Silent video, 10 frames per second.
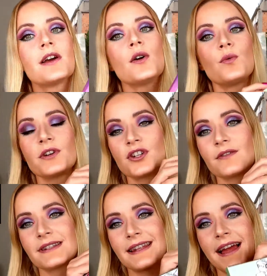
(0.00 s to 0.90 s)
which
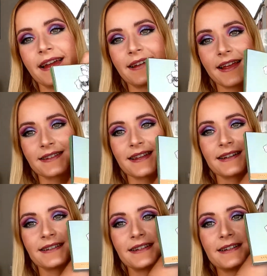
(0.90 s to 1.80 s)
looks like
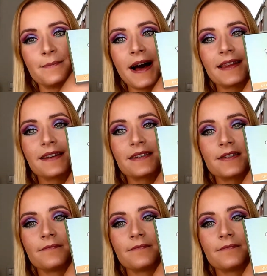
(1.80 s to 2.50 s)
exactly the palette,